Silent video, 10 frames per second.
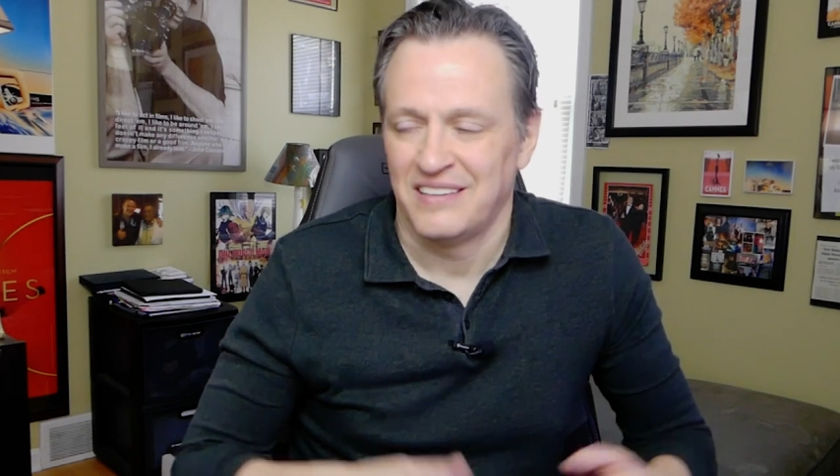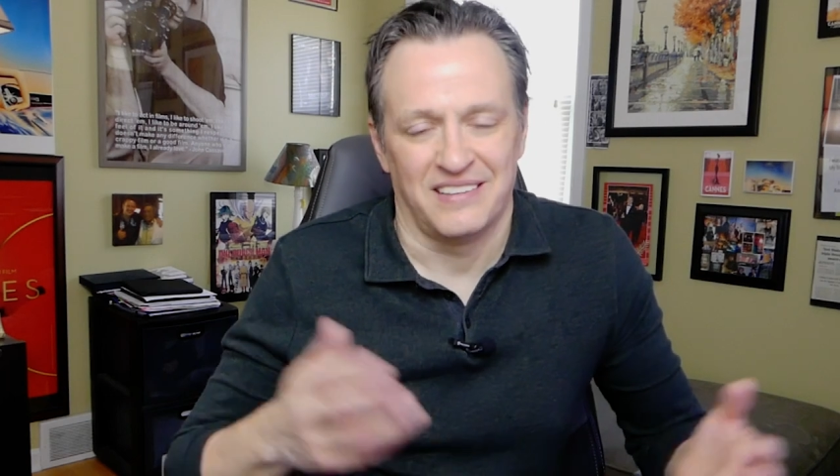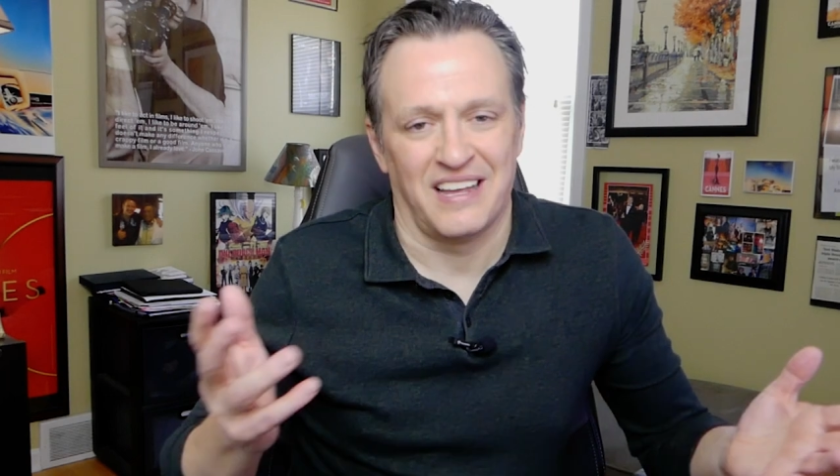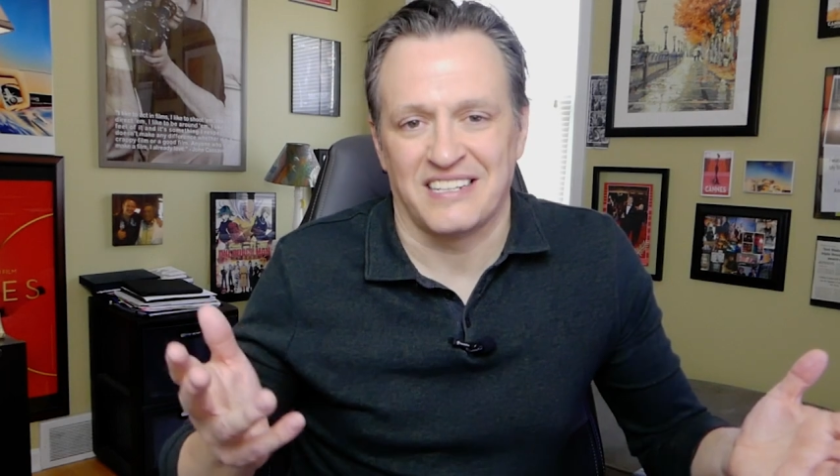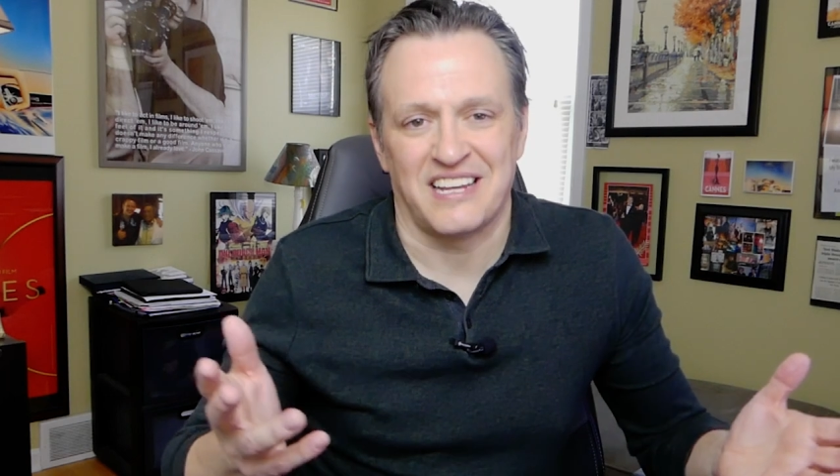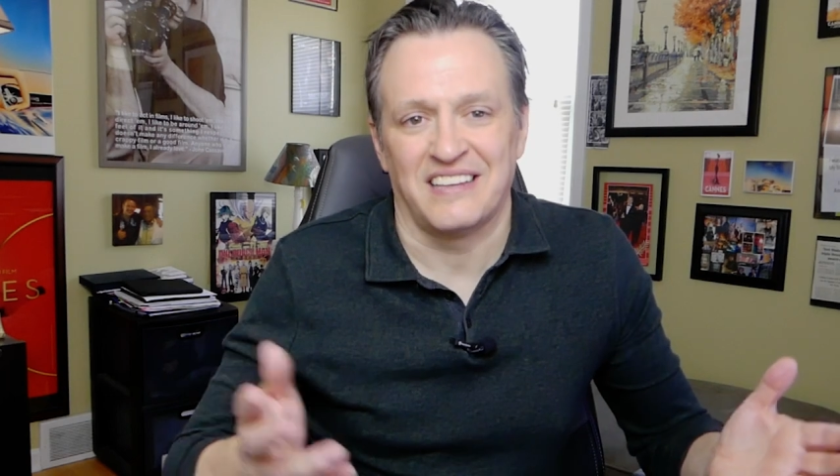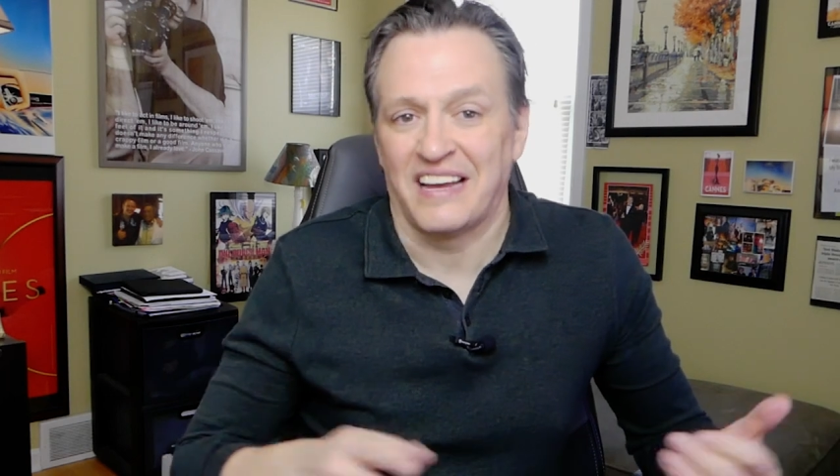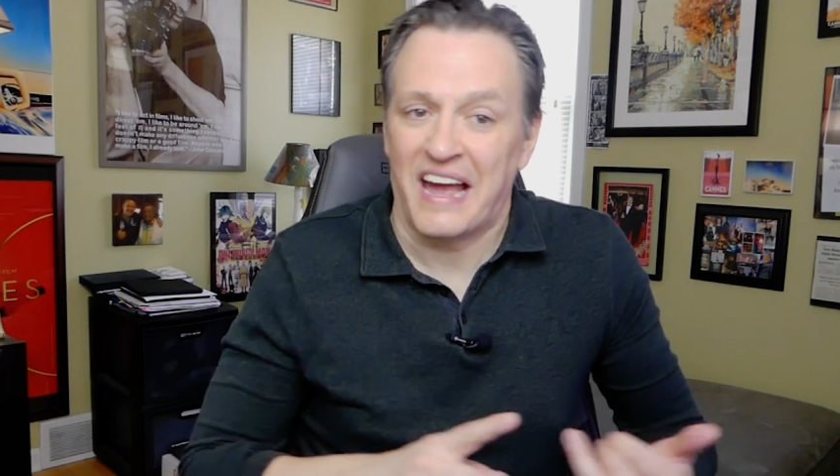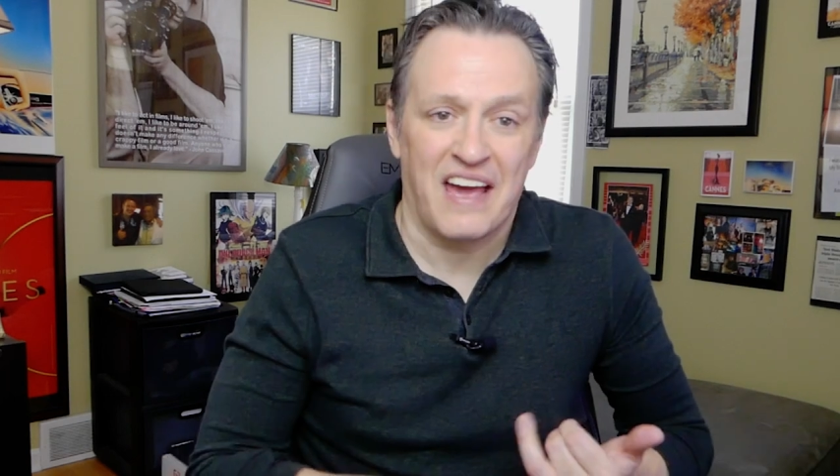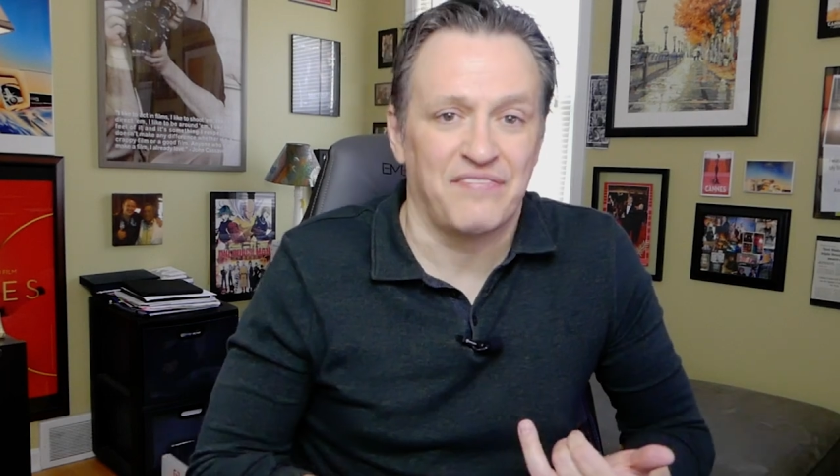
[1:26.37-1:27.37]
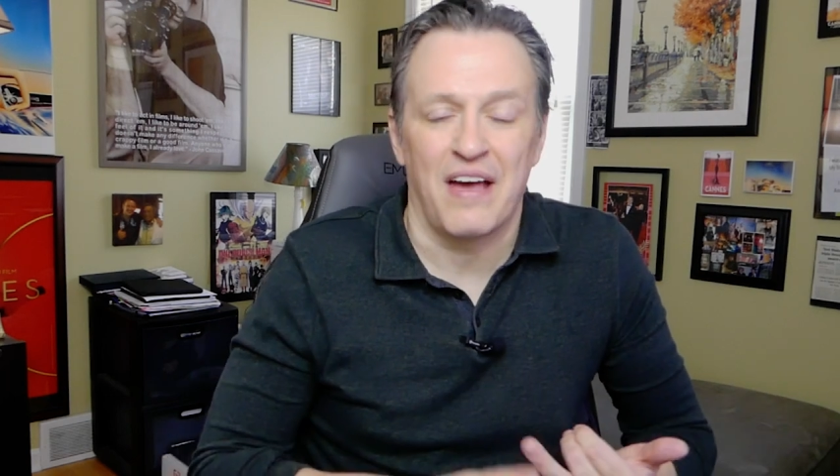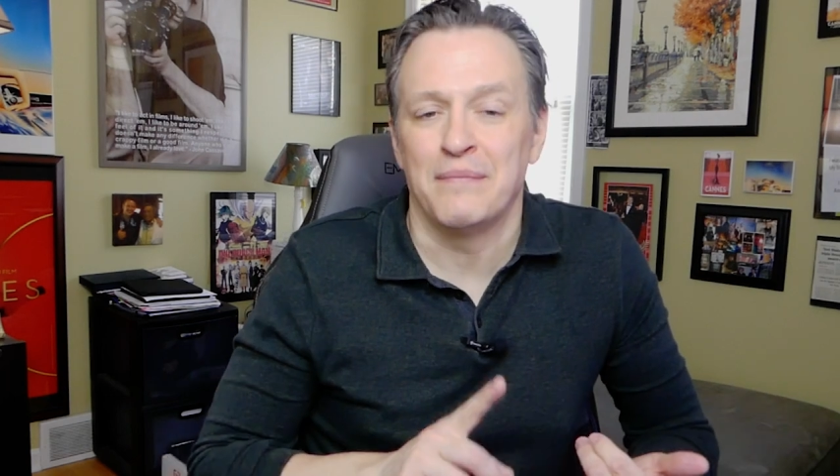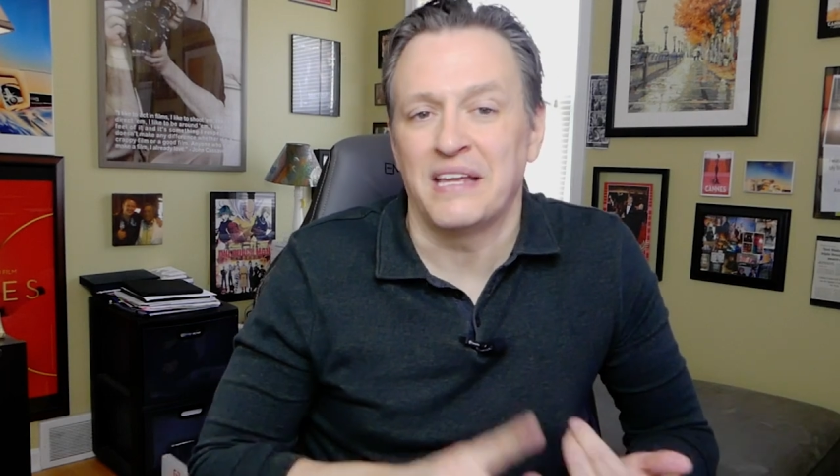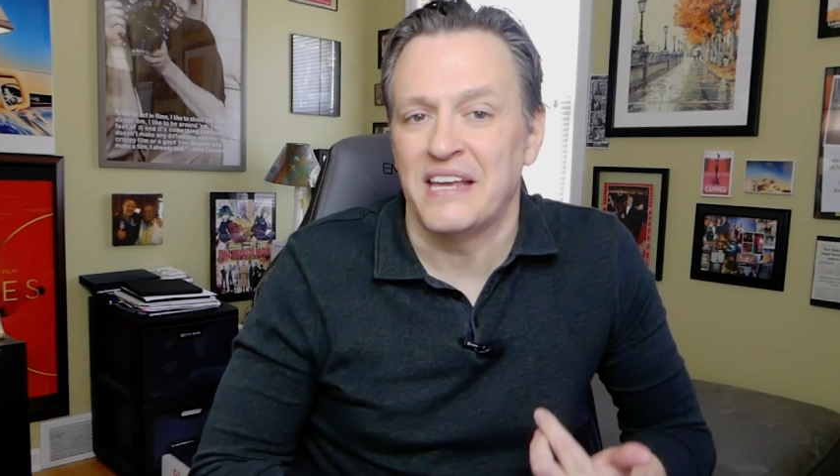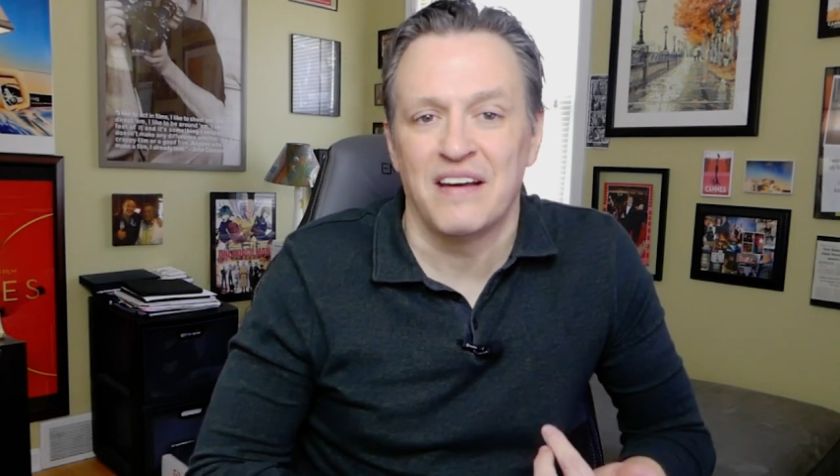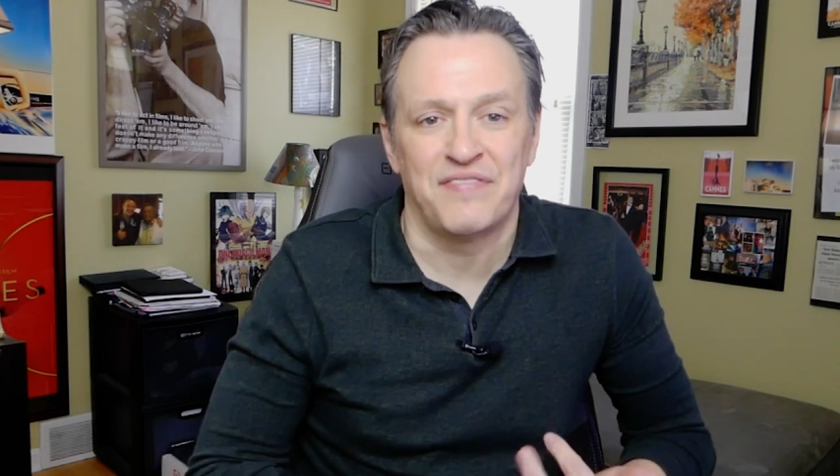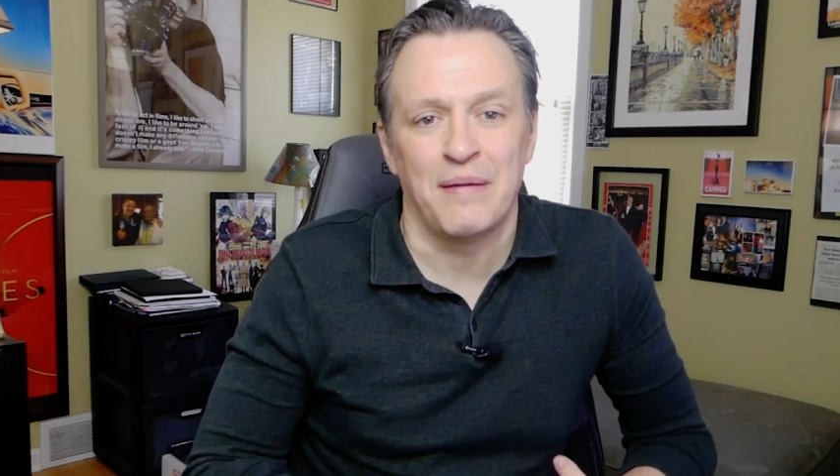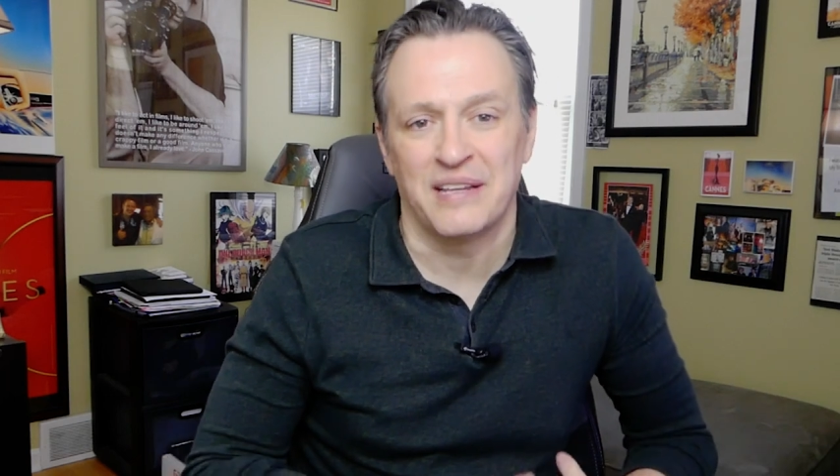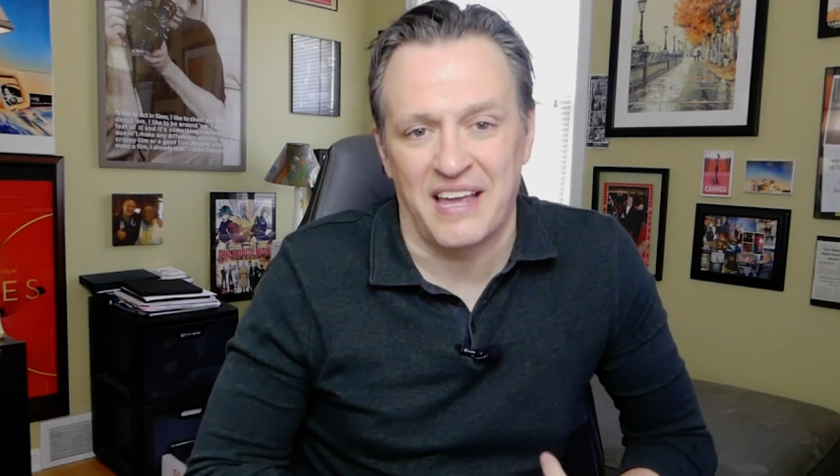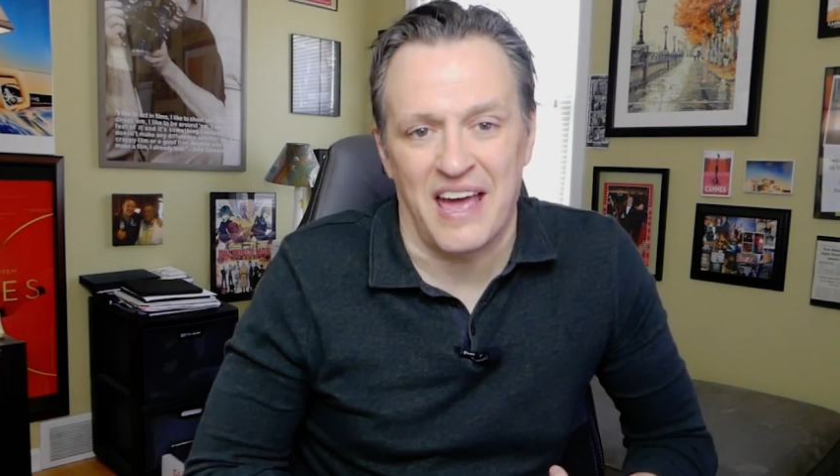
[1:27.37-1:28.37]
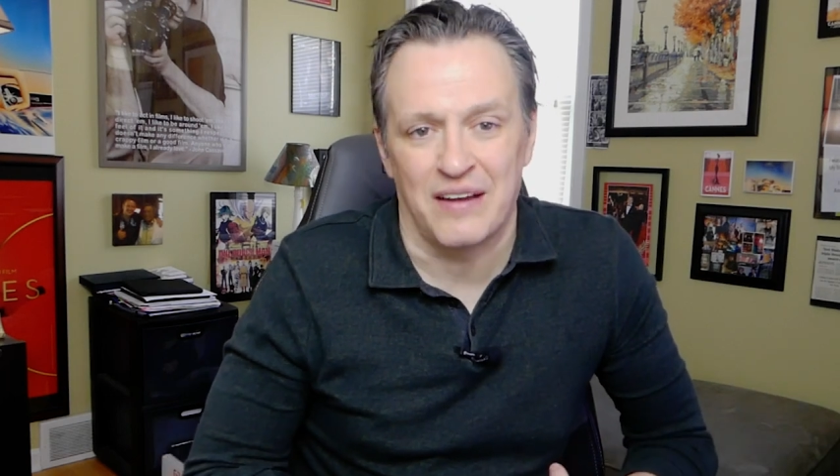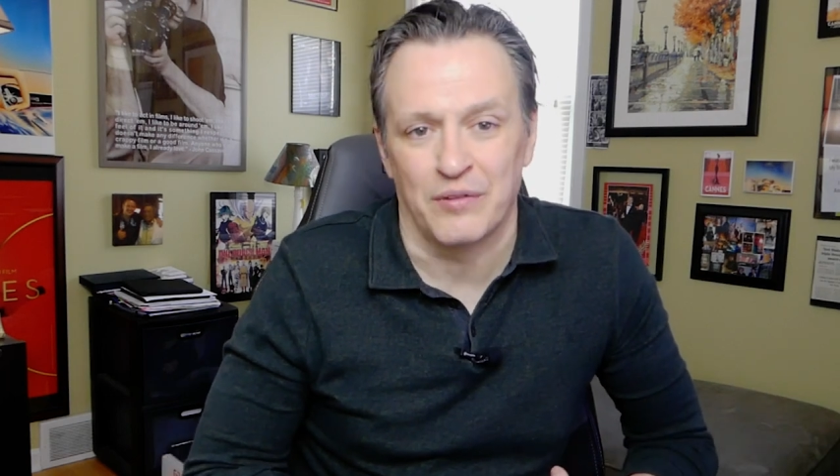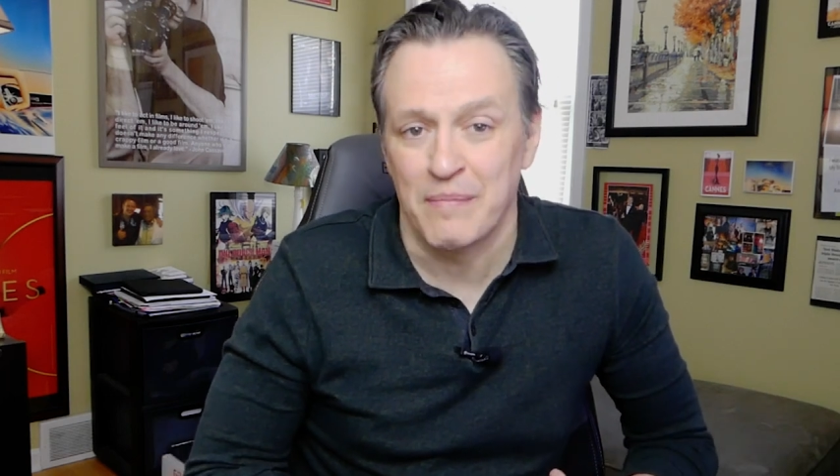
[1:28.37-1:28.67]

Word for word: Like I said, like AFM, EFM, and Cannes.